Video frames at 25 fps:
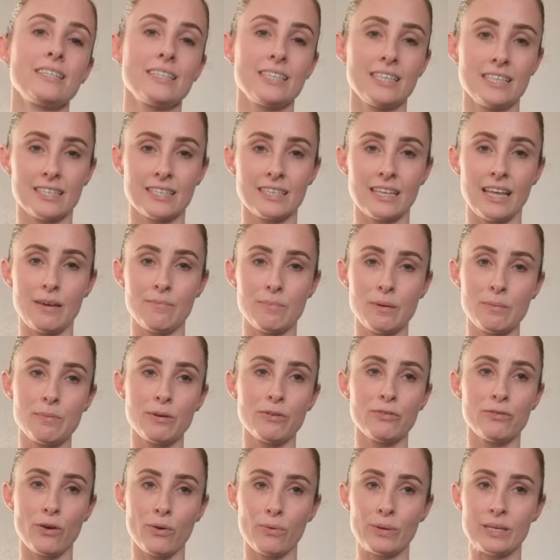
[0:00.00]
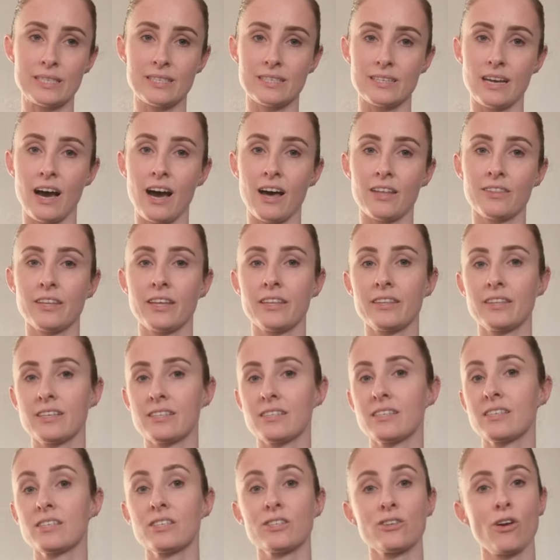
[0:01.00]
Disclaimer before we start that
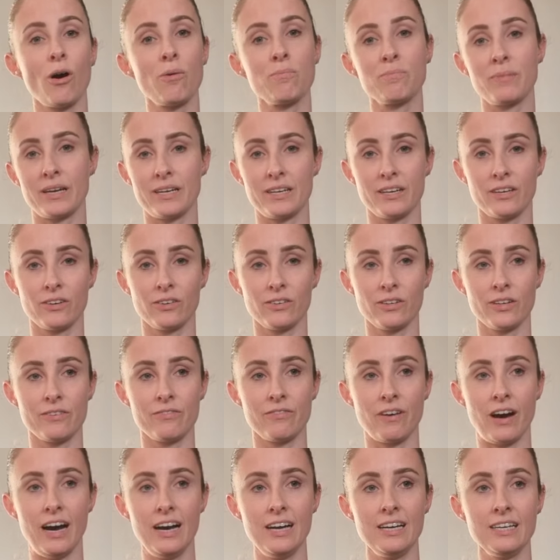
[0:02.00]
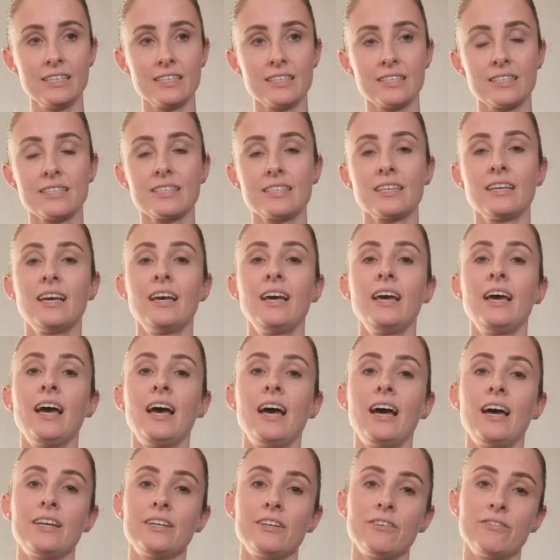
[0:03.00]
this is not medical advice,
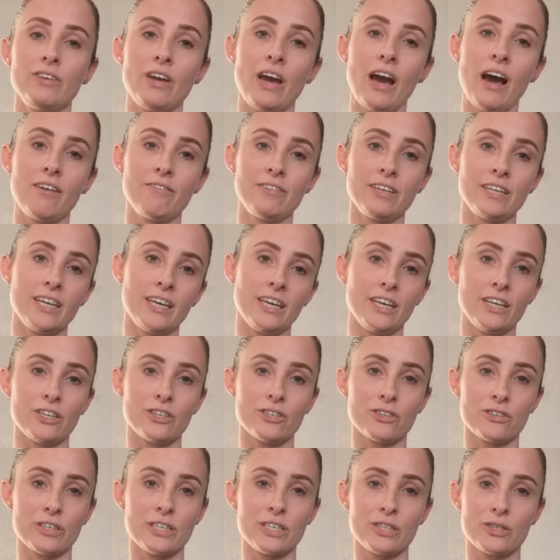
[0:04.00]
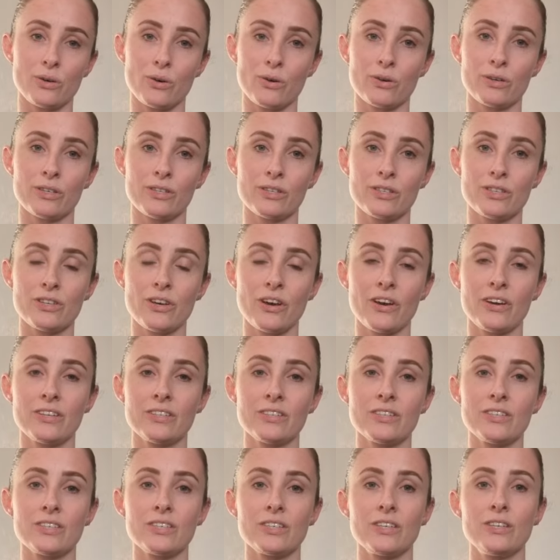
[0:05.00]
and if you have any injuries or
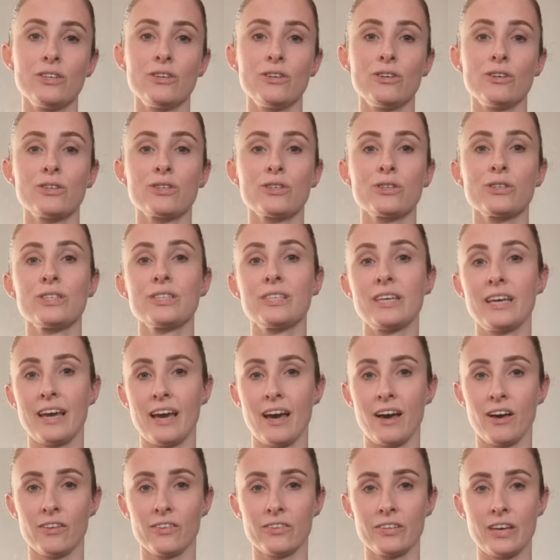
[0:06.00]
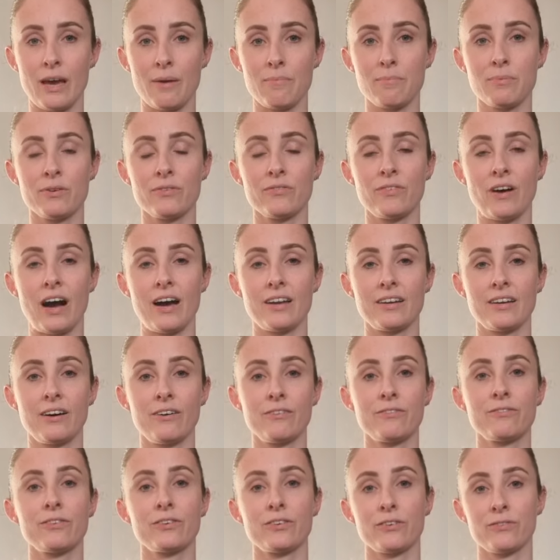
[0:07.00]
concerns, you should see a healthcare provider
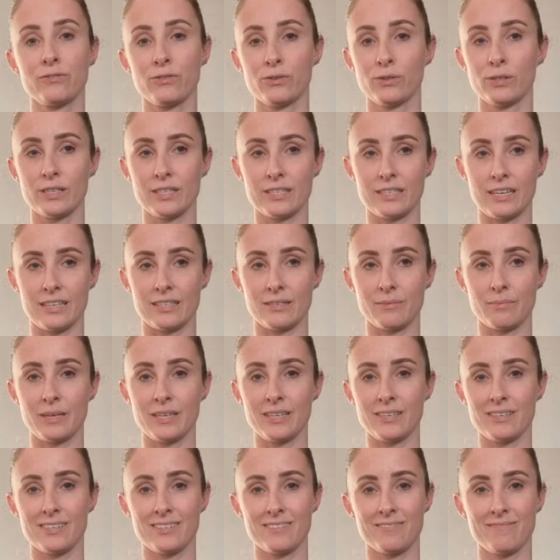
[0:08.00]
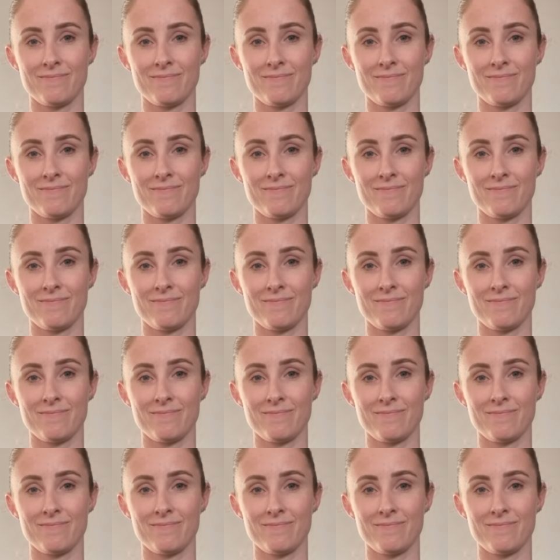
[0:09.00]
for a full assessment.